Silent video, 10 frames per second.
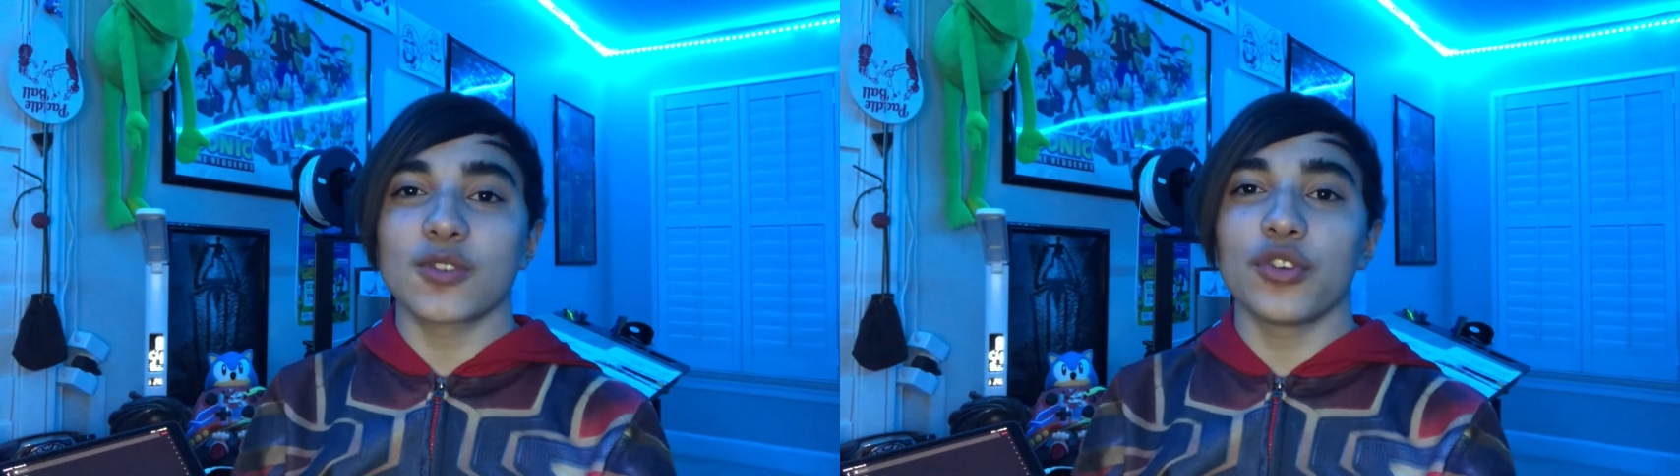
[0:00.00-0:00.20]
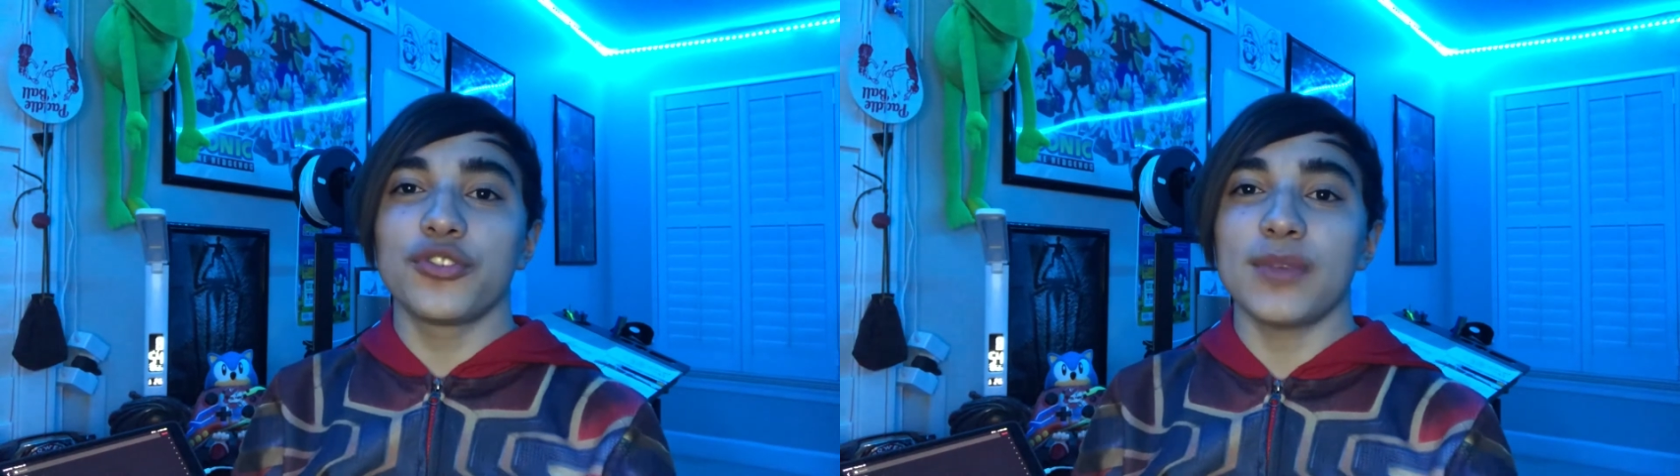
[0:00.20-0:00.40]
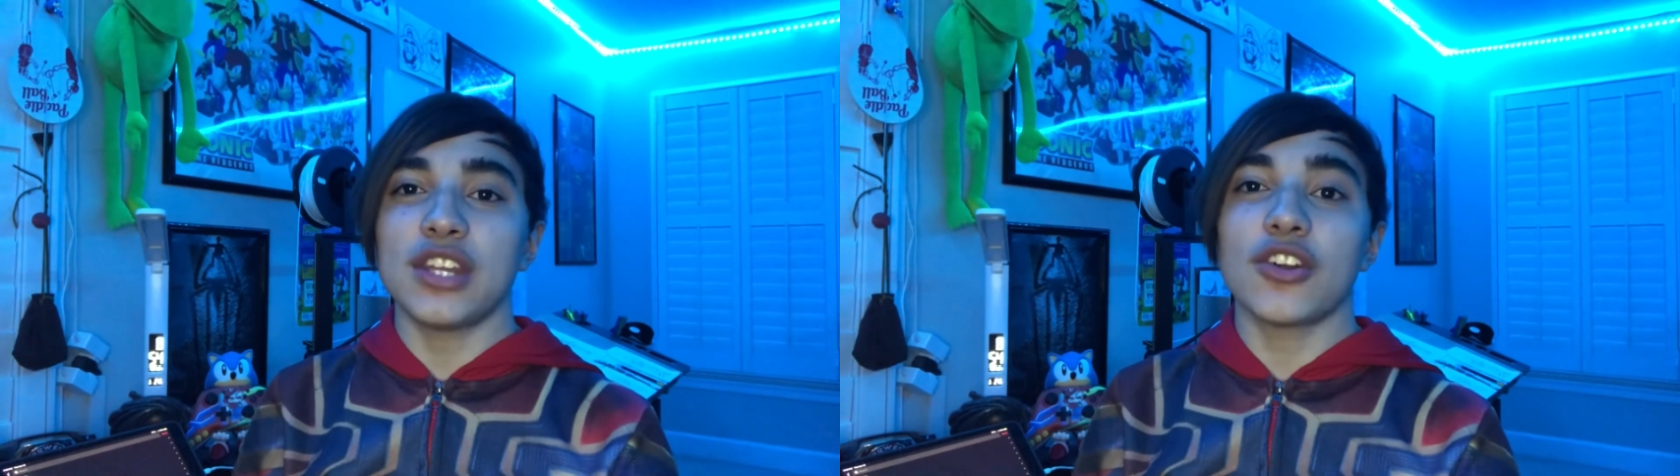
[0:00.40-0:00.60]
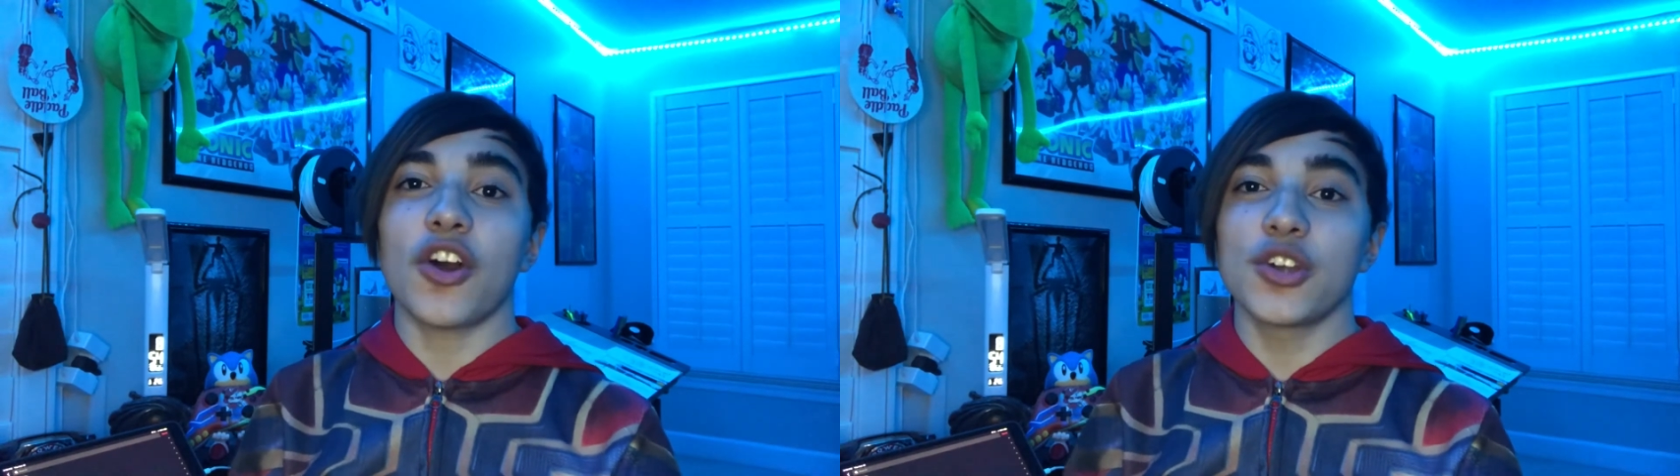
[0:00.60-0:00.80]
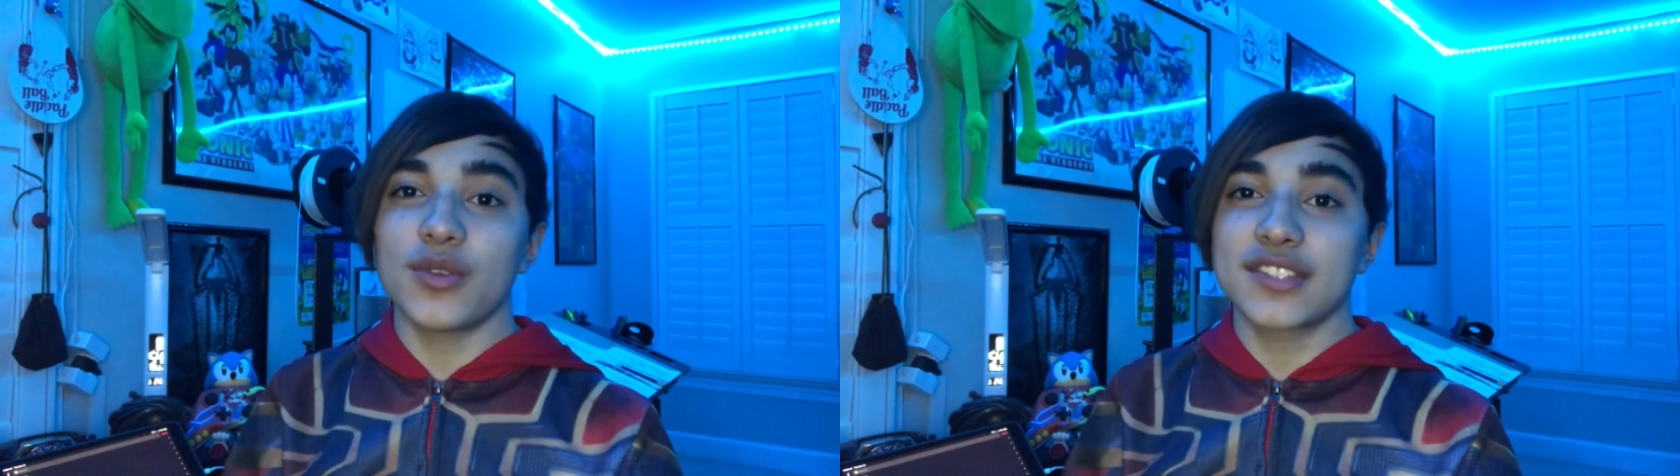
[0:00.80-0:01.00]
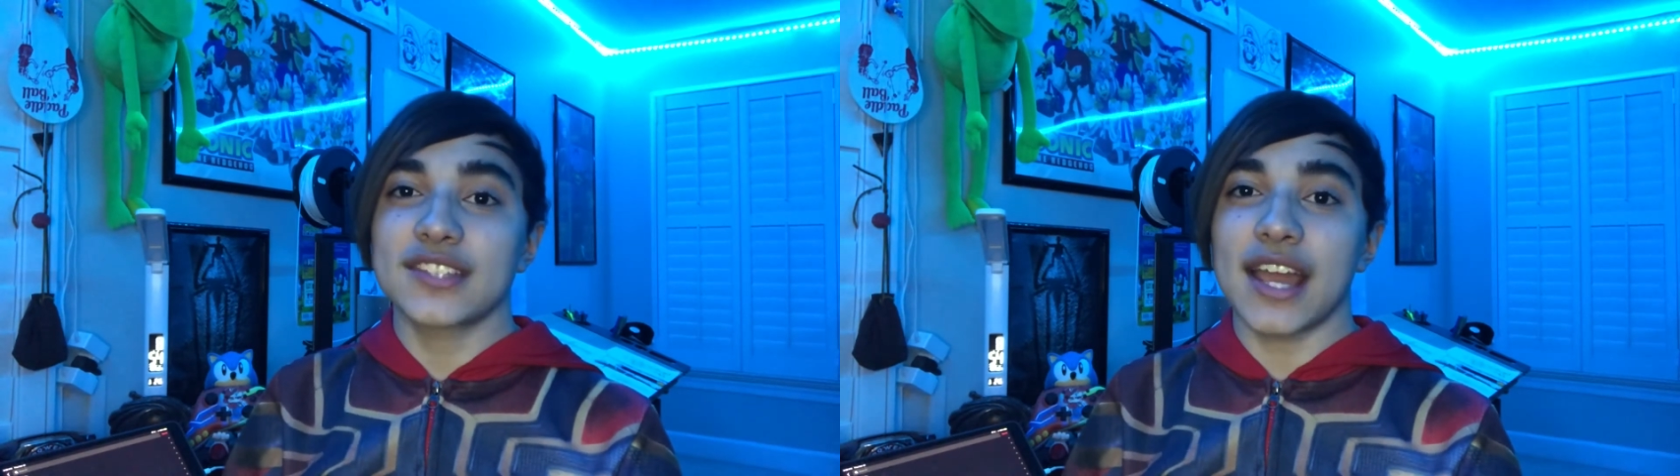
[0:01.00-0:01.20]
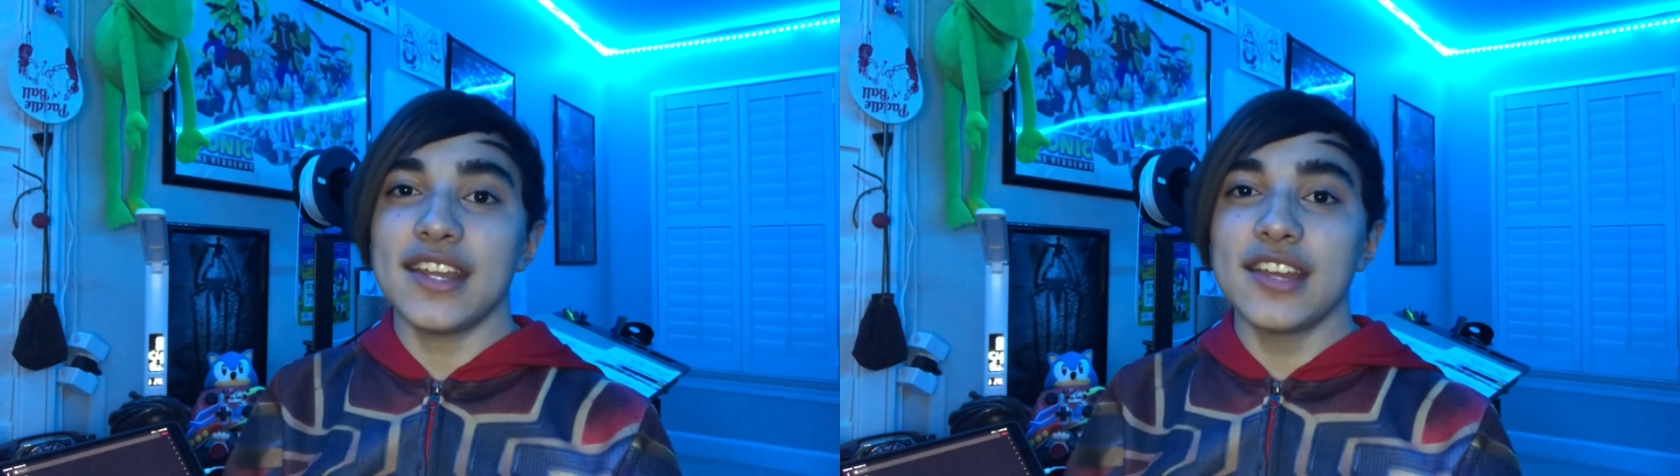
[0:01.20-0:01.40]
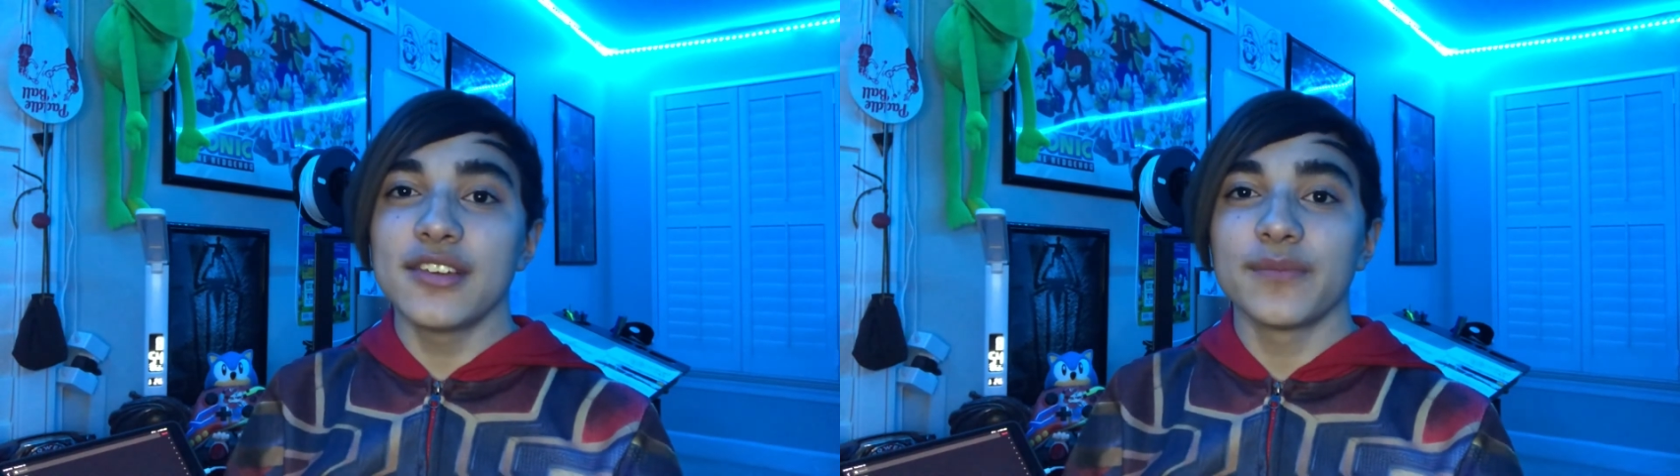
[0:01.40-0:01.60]
World Dominion? Are you
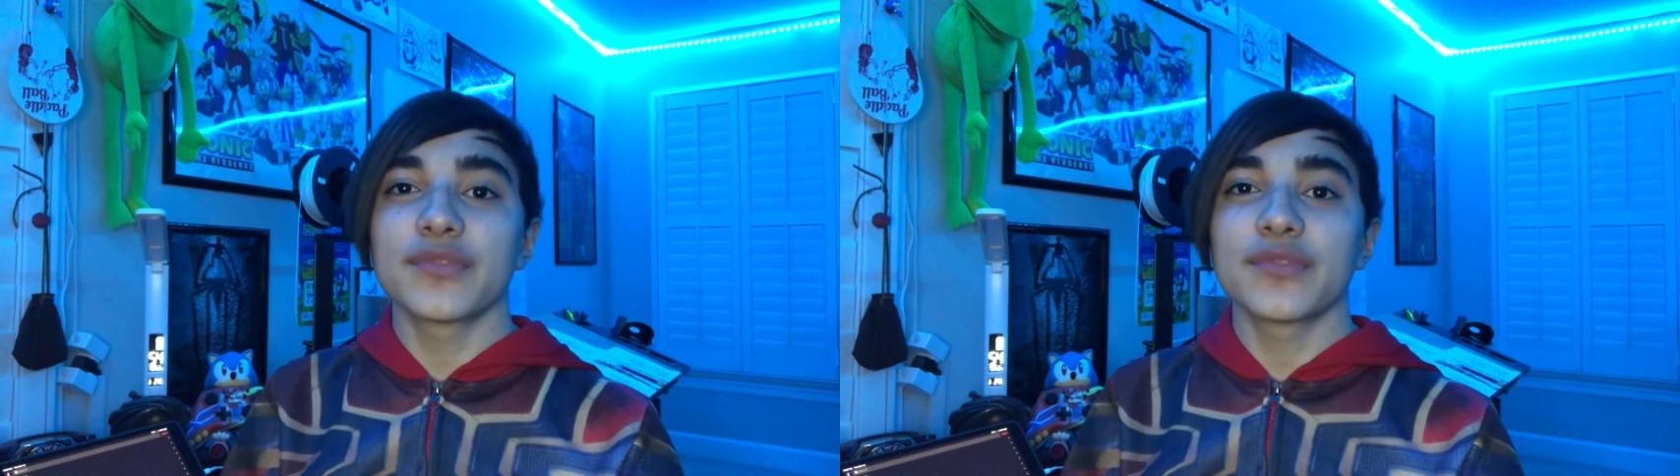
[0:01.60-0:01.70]
excited?